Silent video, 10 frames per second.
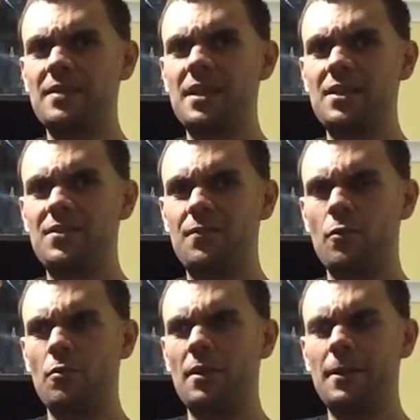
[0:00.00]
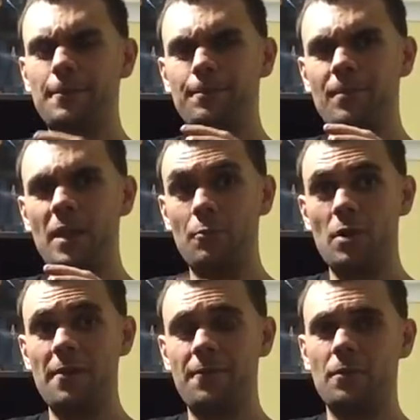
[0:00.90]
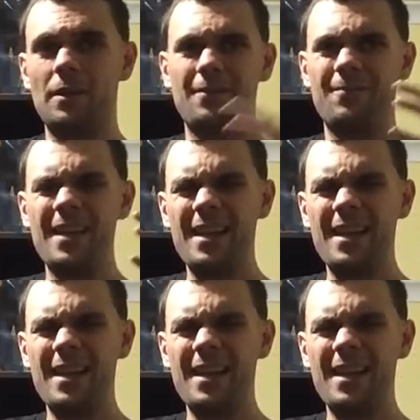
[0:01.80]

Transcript: sense for a rifle, I